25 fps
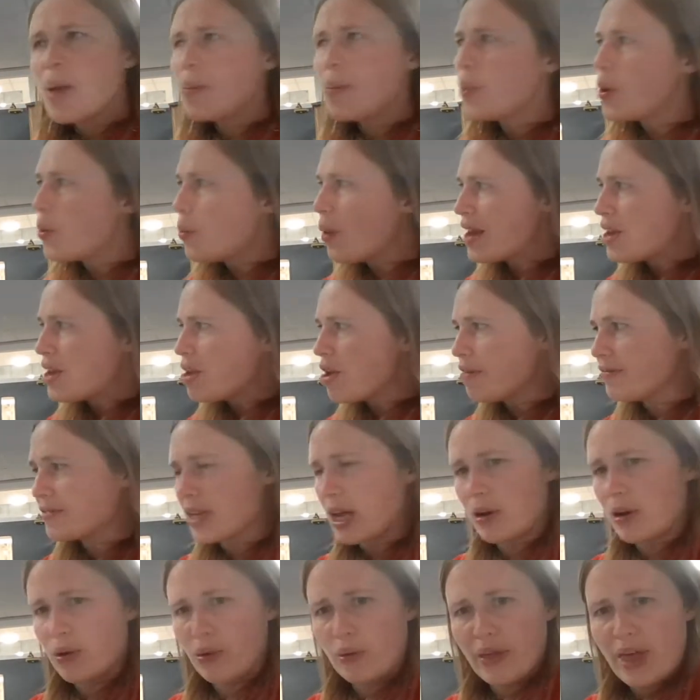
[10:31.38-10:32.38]
But when you've
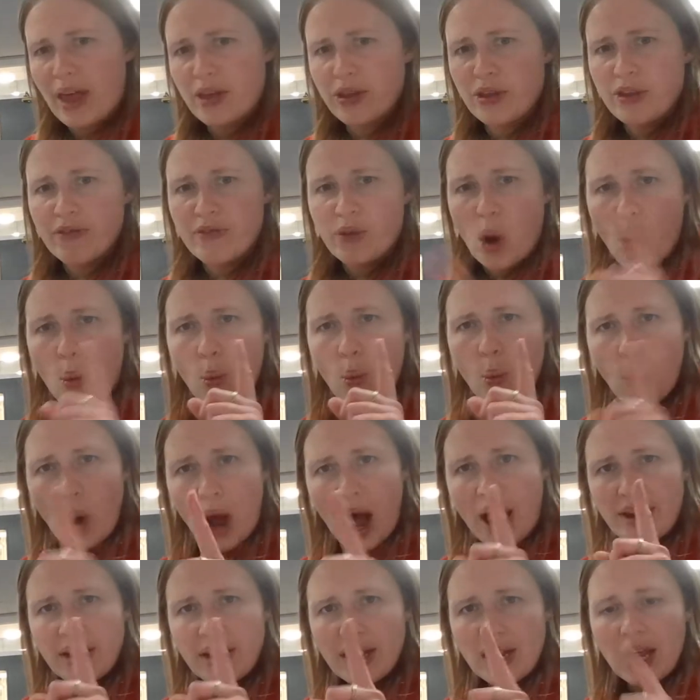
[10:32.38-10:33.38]
done all that, you've got
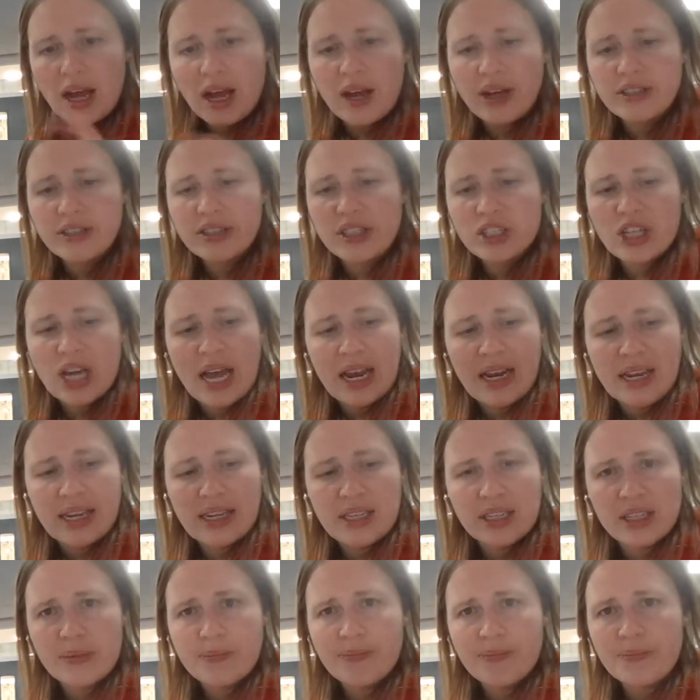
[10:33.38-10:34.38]
one last
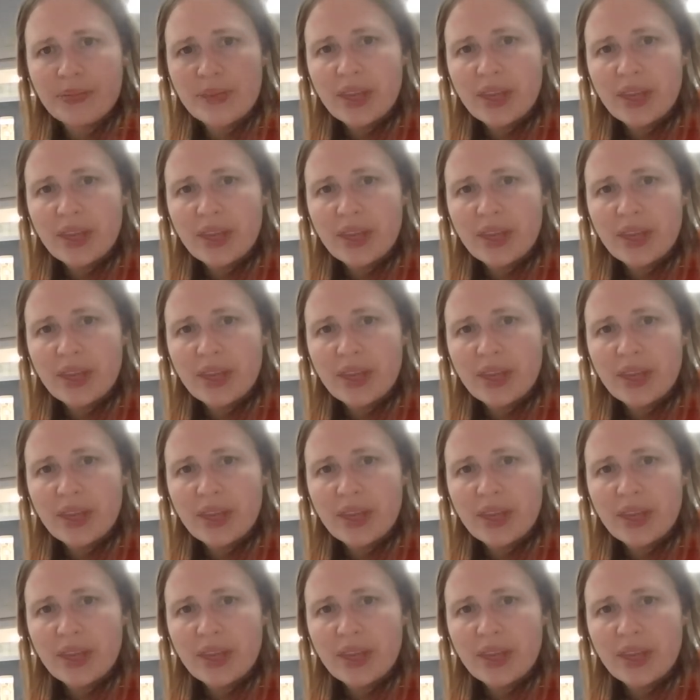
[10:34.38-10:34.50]
challenge.